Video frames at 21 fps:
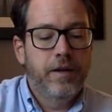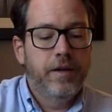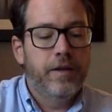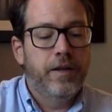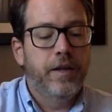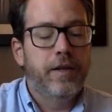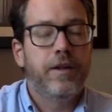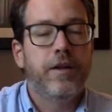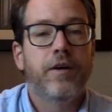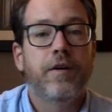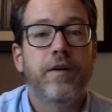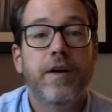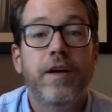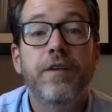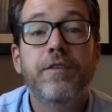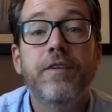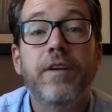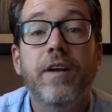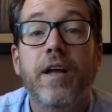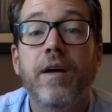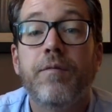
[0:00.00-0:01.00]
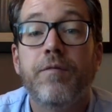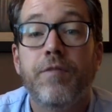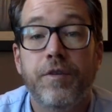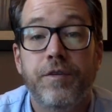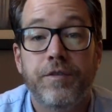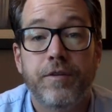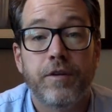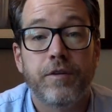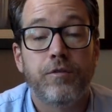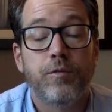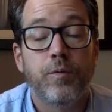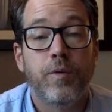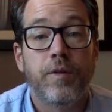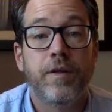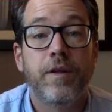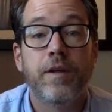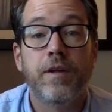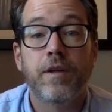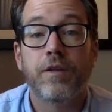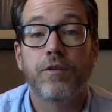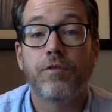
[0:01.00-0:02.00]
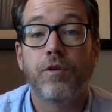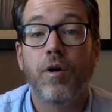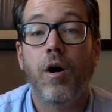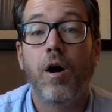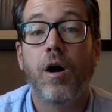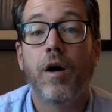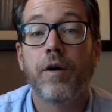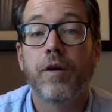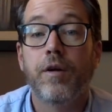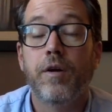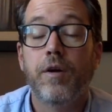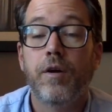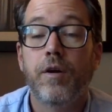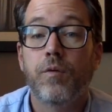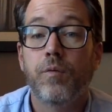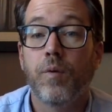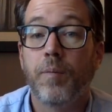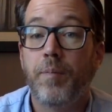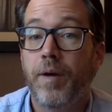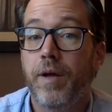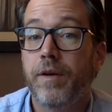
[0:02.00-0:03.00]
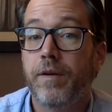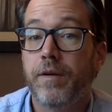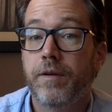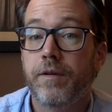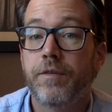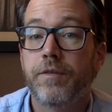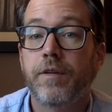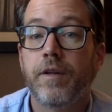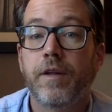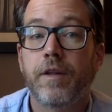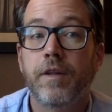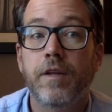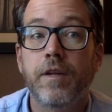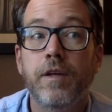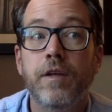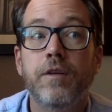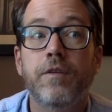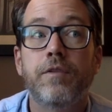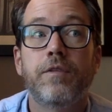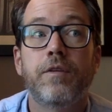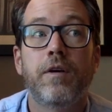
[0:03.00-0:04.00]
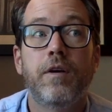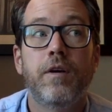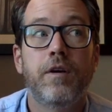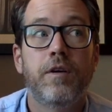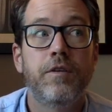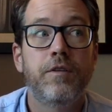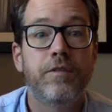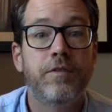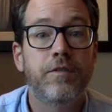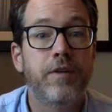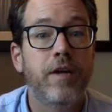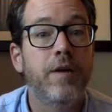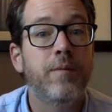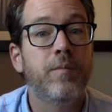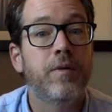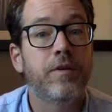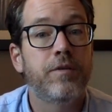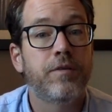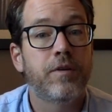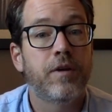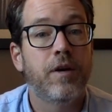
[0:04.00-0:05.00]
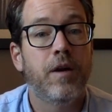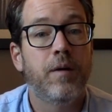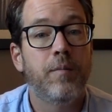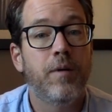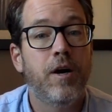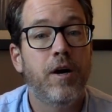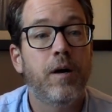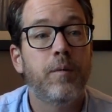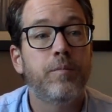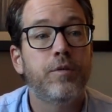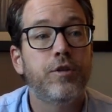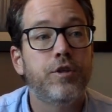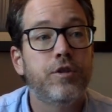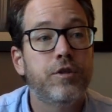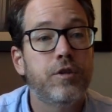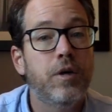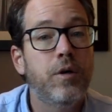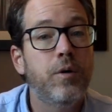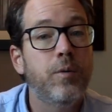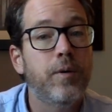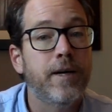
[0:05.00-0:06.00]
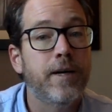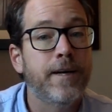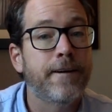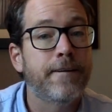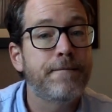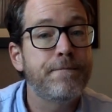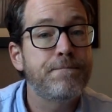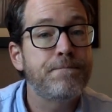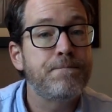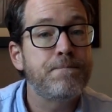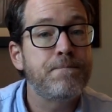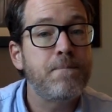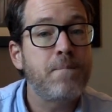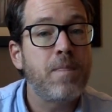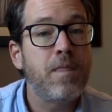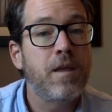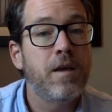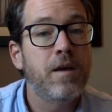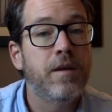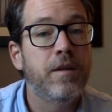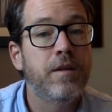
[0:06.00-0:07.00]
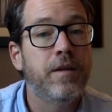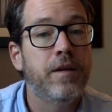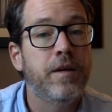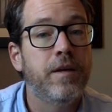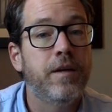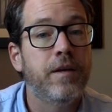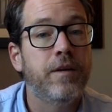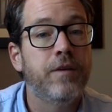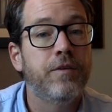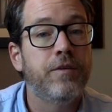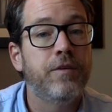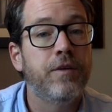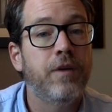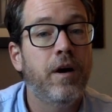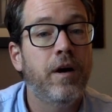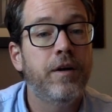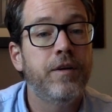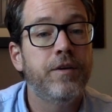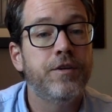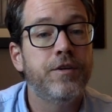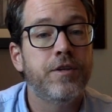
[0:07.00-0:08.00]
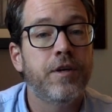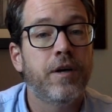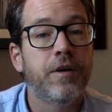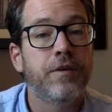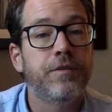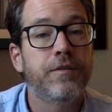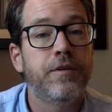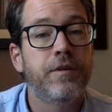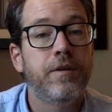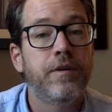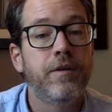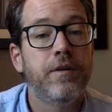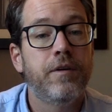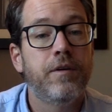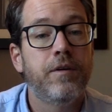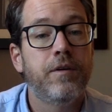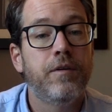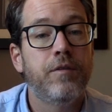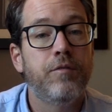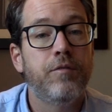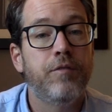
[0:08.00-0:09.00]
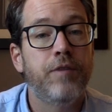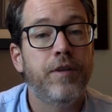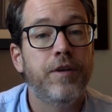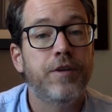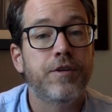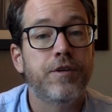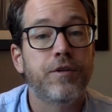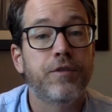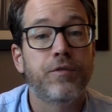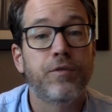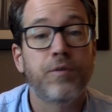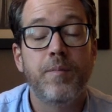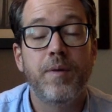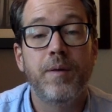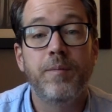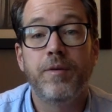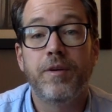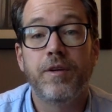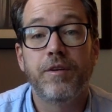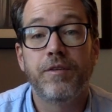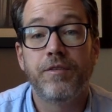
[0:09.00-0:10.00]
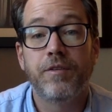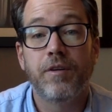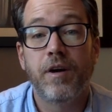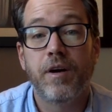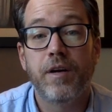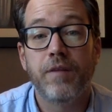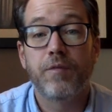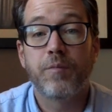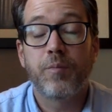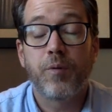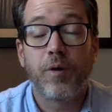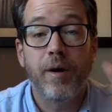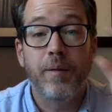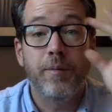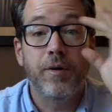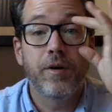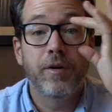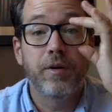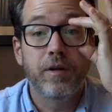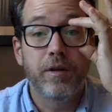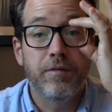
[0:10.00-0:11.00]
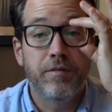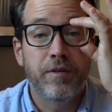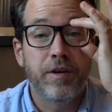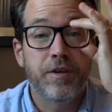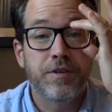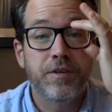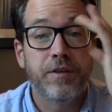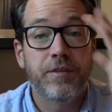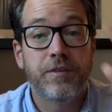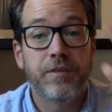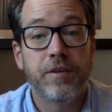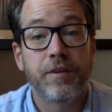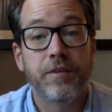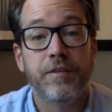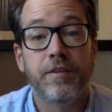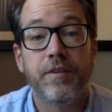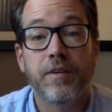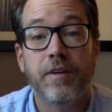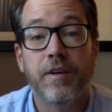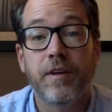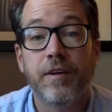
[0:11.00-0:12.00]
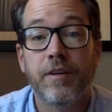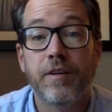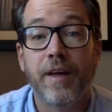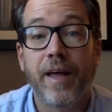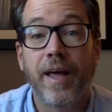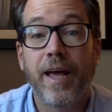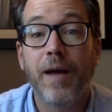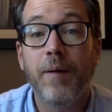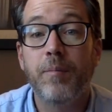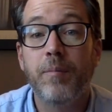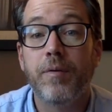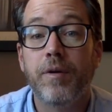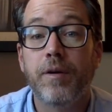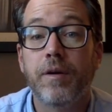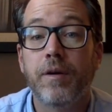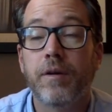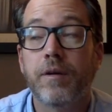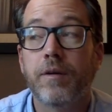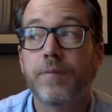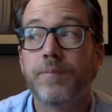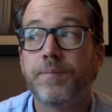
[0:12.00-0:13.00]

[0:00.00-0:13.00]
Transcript: That there is an emphasis within this on repentance, that these statements come up showing that it is not just vengeance, or maybe it is not even primarily vengeance that is intended to happen here,